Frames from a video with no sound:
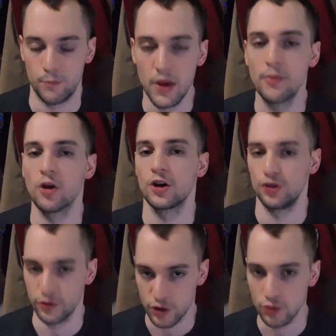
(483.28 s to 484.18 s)
people on
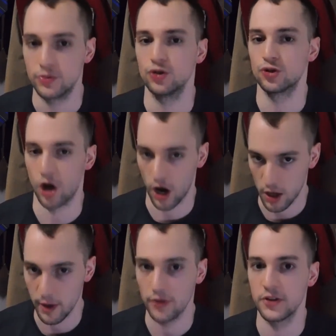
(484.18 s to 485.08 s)
YouTube do talk
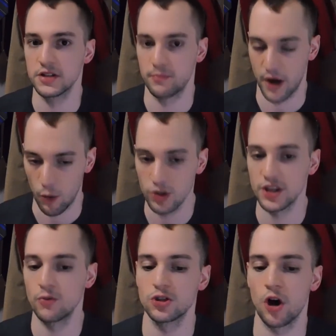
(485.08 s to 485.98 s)
about this, but I wish
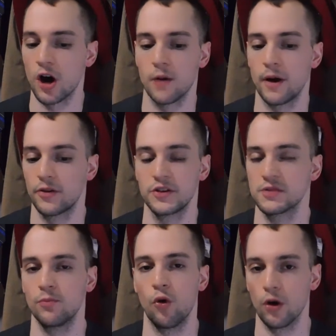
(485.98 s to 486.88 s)
they would talk about
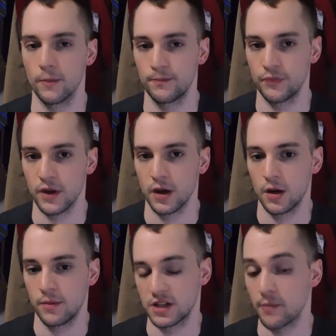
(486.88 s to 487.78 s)
this more.
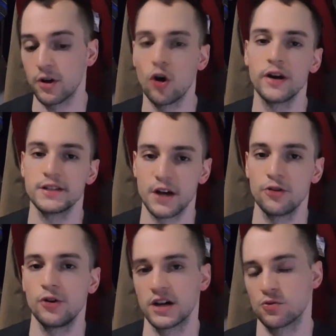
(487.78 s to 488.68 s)
Because I'm going to go ahead and
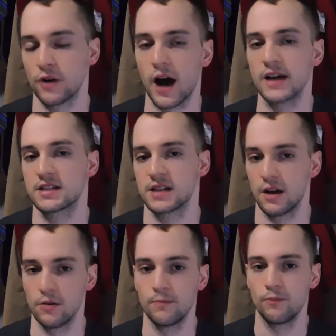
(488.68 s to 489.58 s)
tell you guys what I
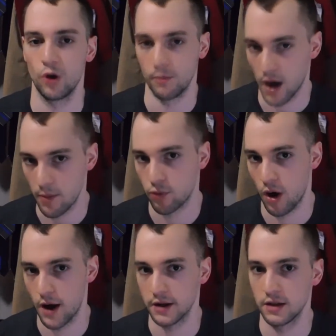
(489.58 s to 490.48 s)
sell, what my
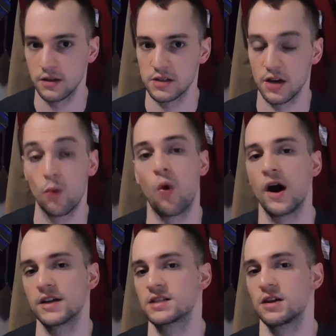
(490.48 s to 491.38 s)
product is, and
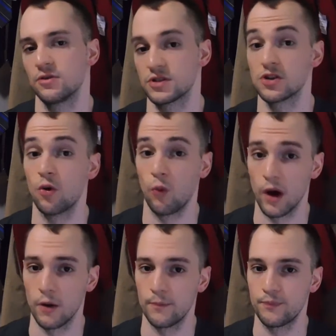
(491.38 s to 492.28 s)
why it sells so
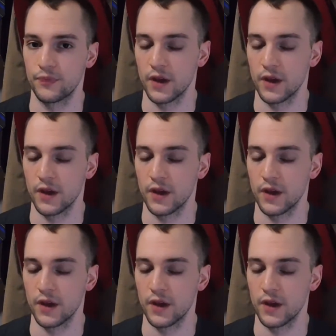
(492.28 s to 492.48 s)
well.